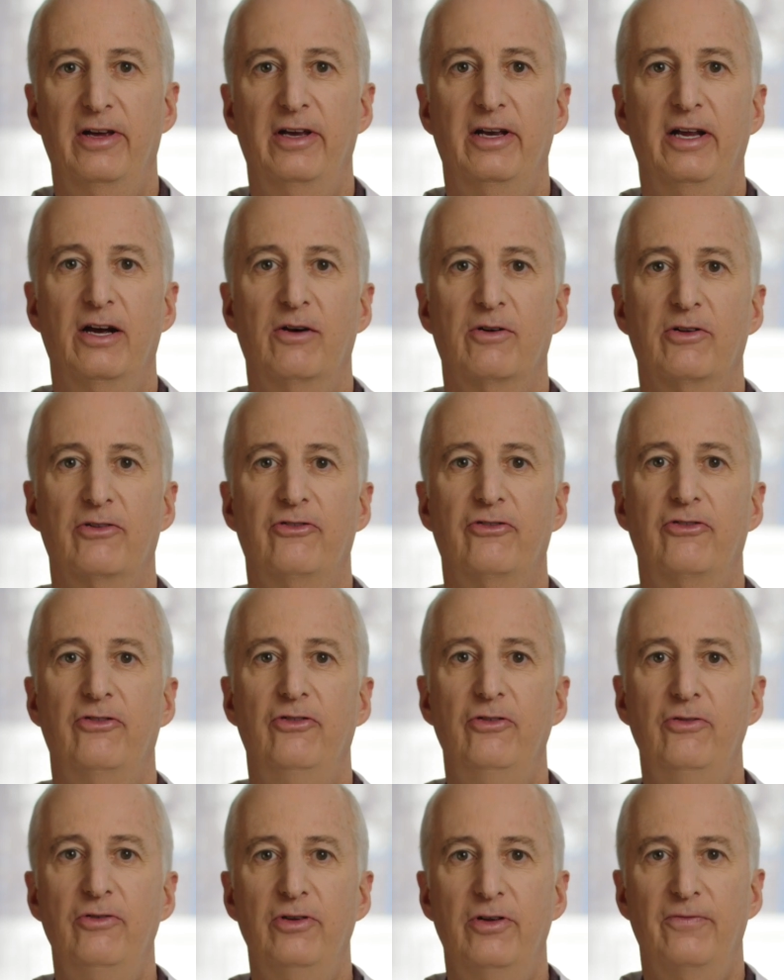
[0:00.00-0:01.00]
inherits
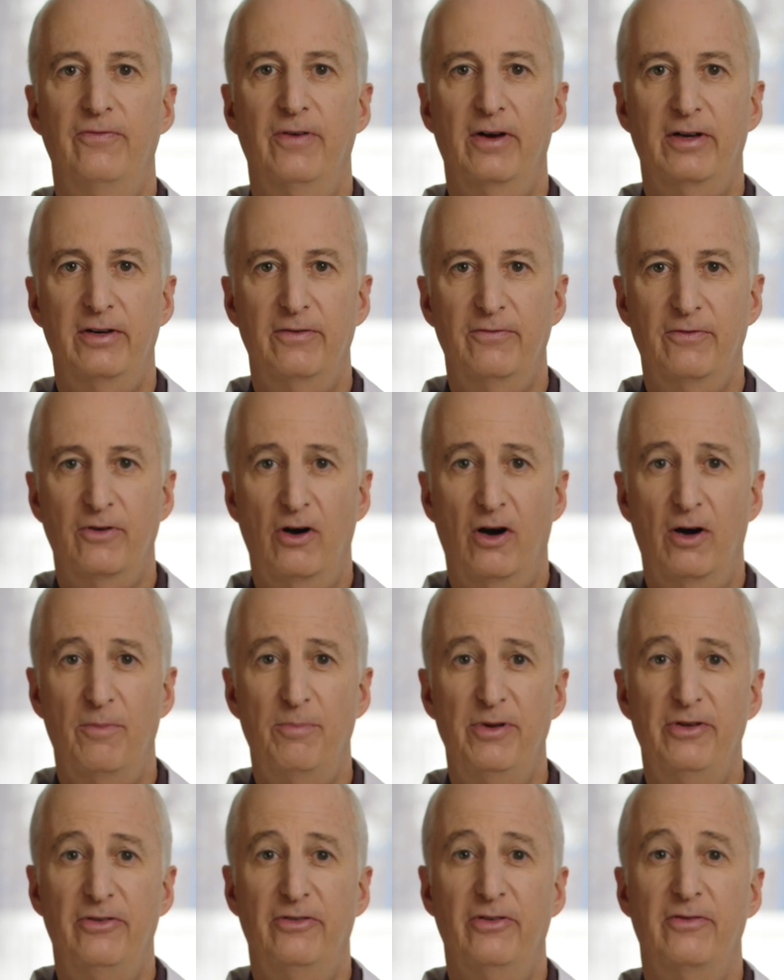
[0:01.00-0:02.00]
two defective
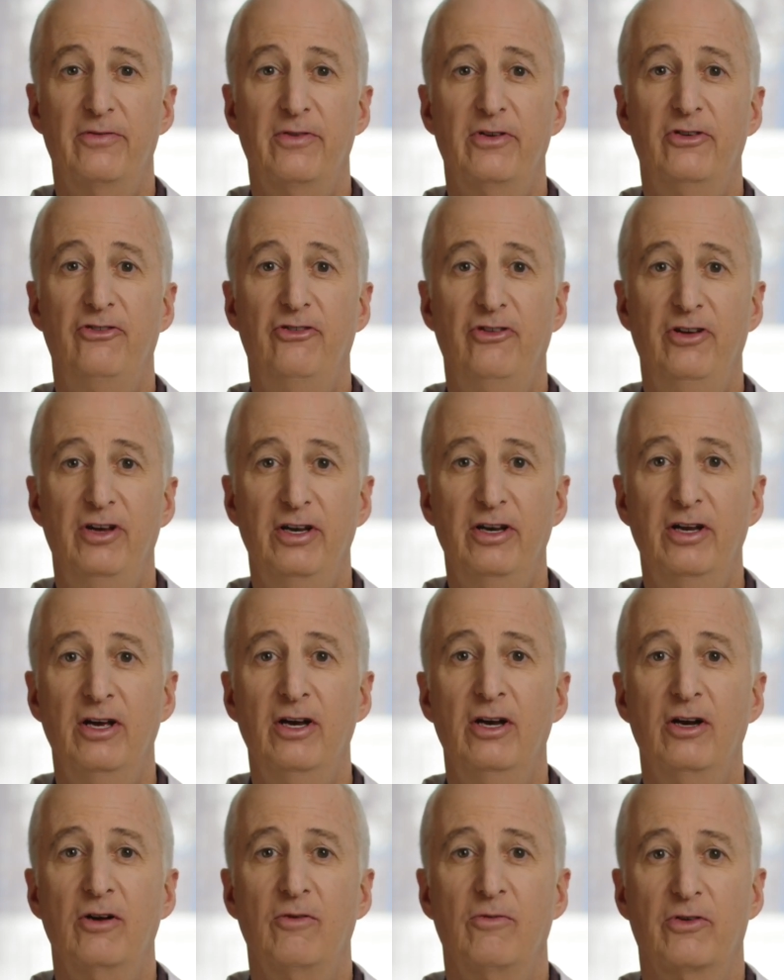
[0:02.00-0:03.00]
copies of the gene
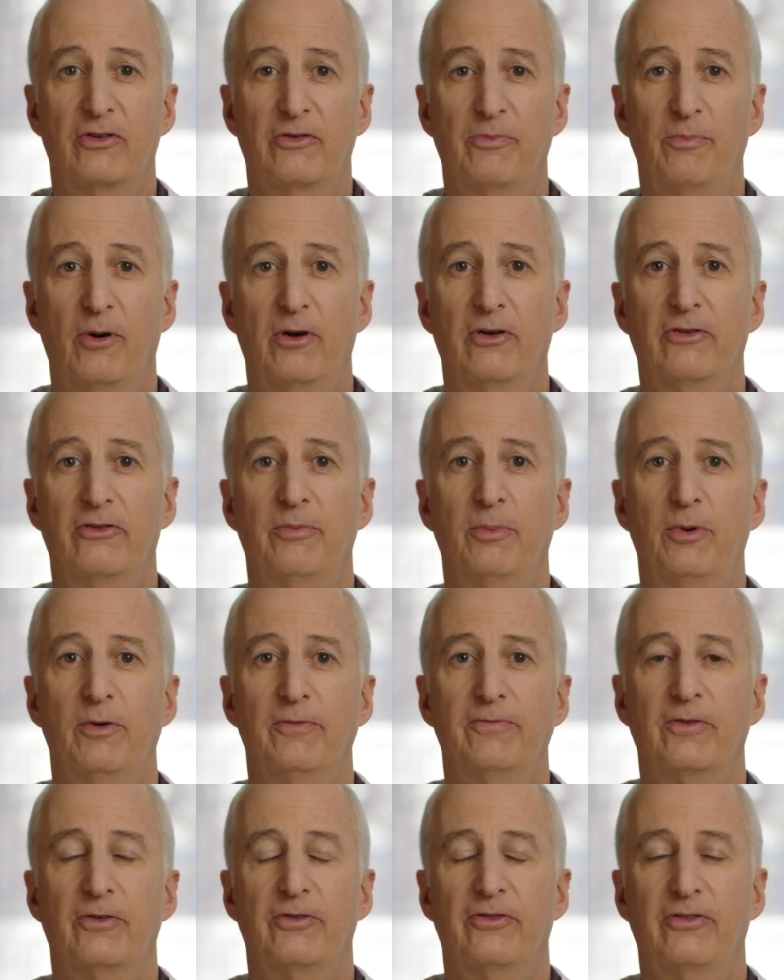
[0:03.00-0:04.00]
responsible
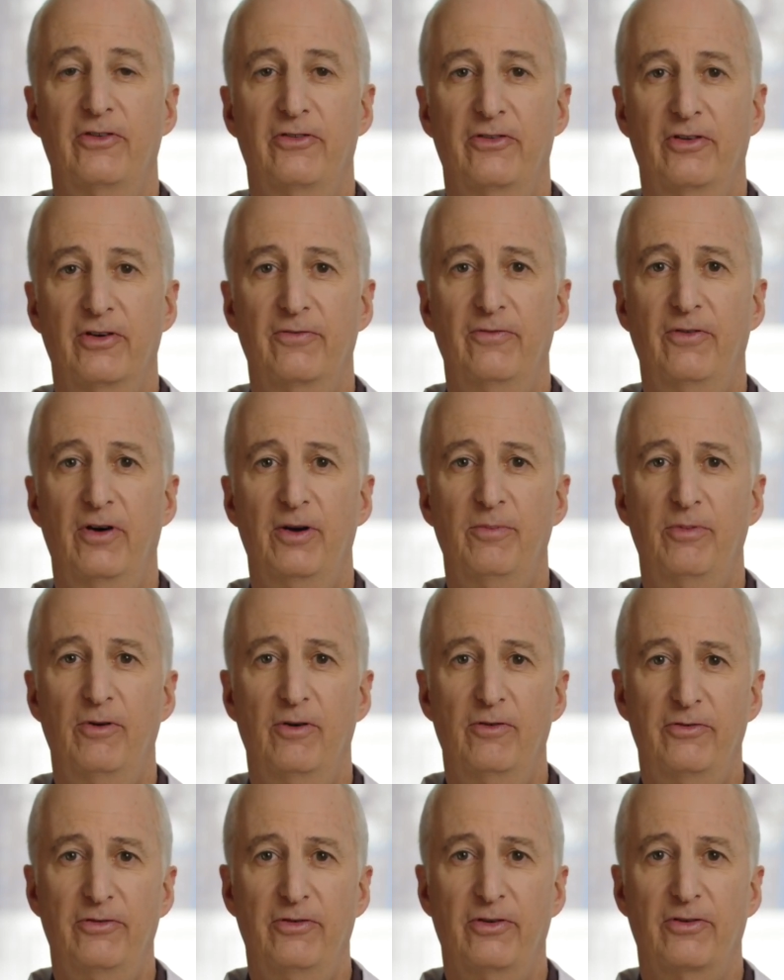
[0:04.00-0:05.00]
for cystic
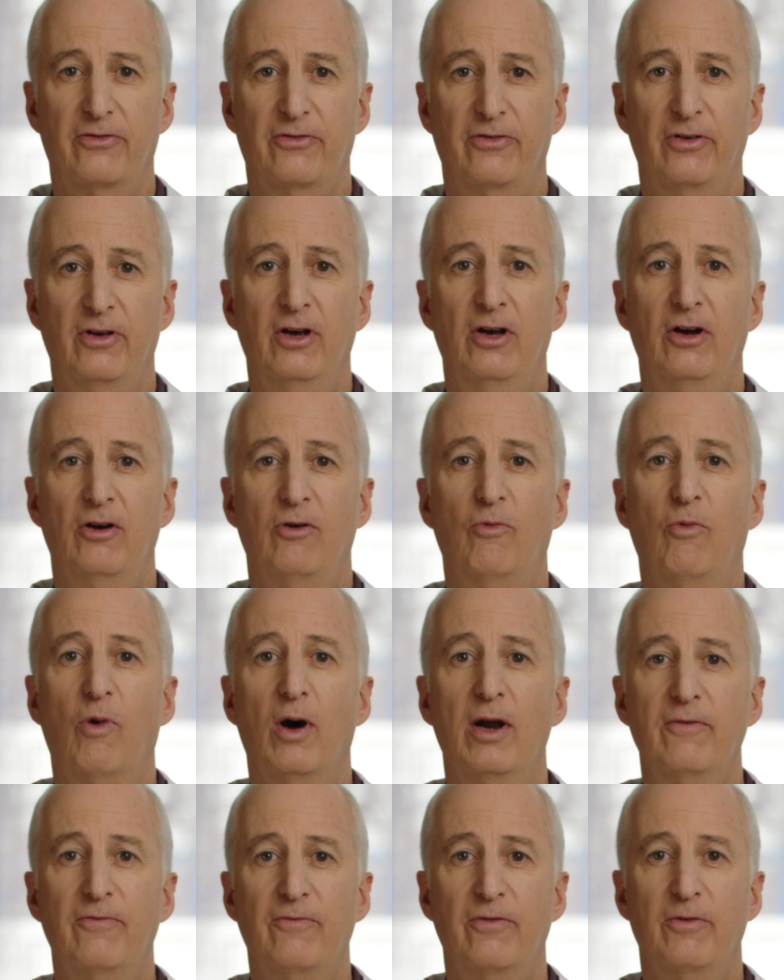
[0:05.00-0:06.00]
fibrosis,
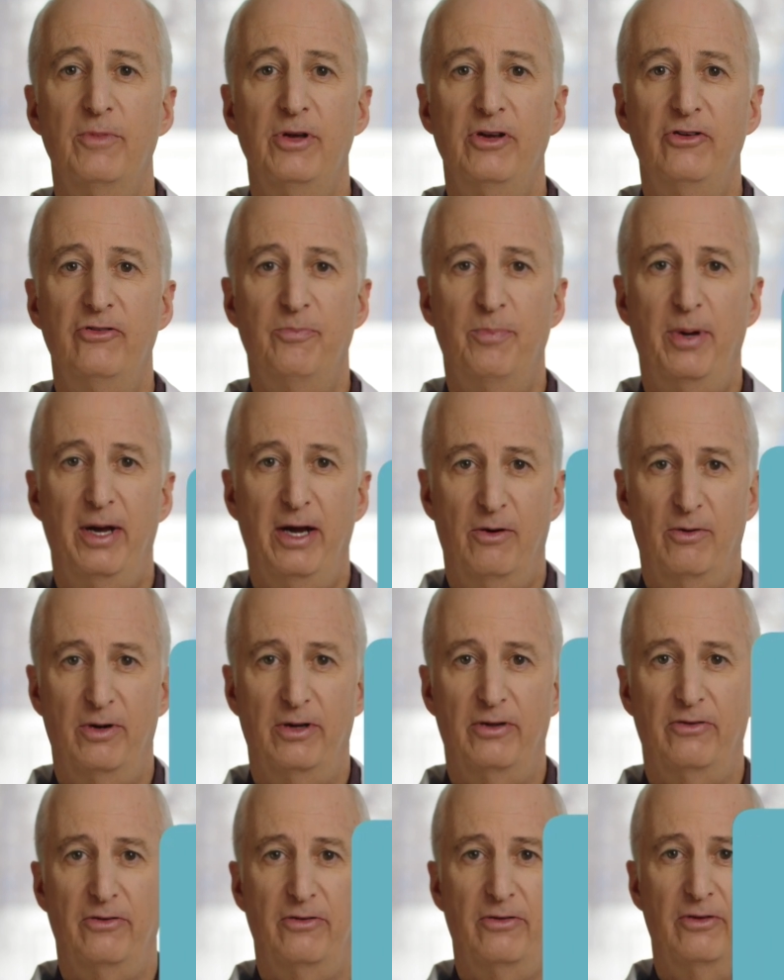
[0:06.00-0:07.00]
one from each
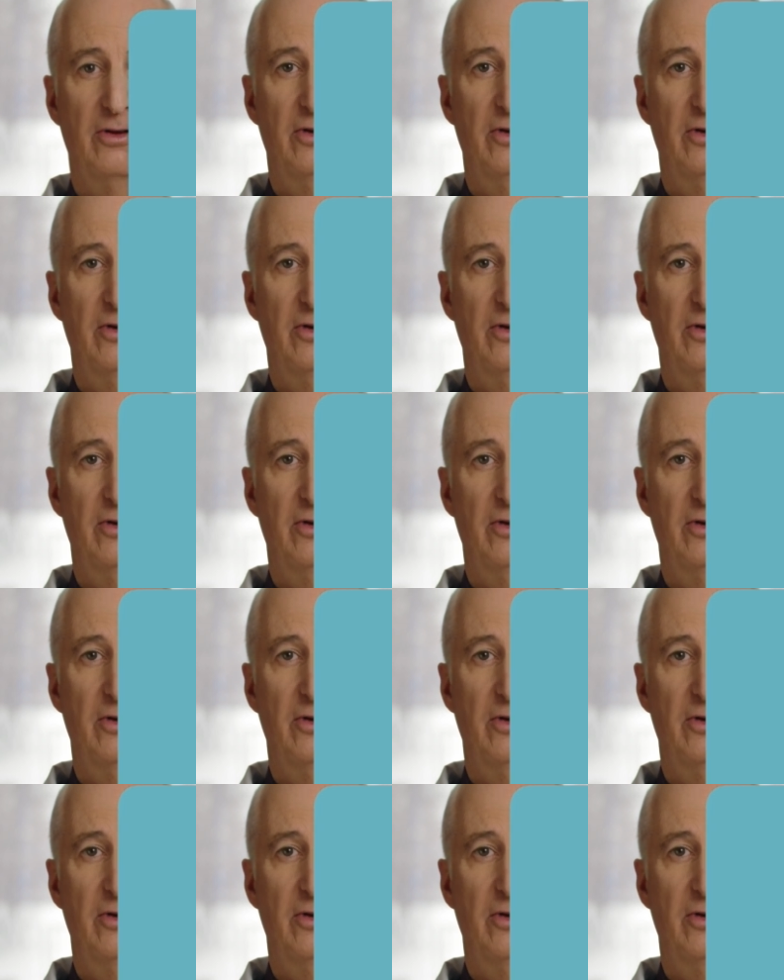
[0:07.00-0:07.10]
parent.